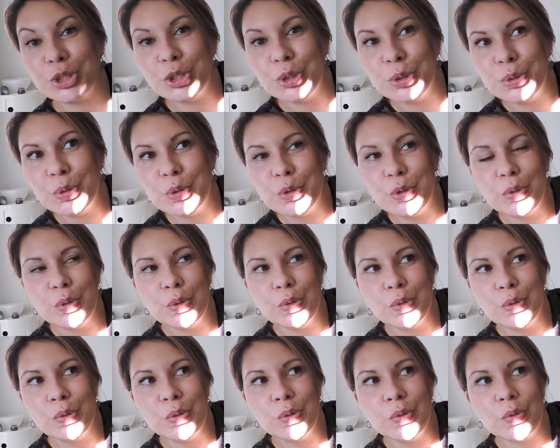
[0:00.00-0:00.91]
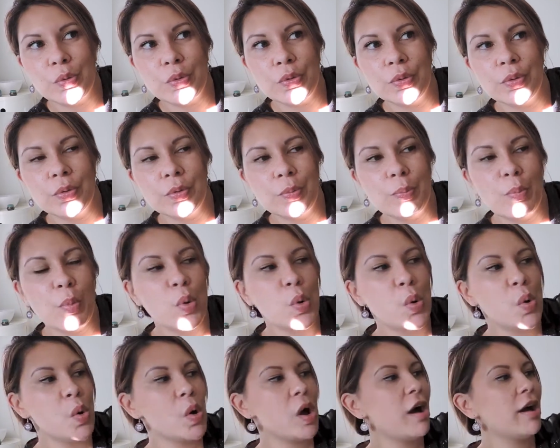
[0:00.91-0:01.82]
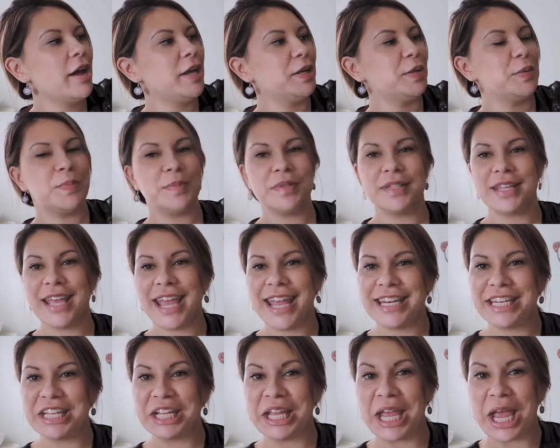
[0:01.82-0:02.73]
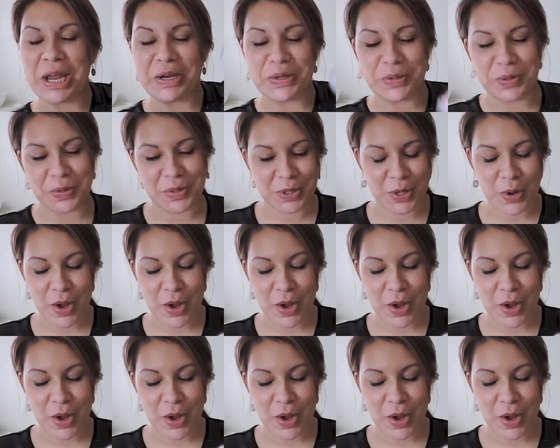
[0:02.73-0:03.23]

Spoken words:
Two more items and candles.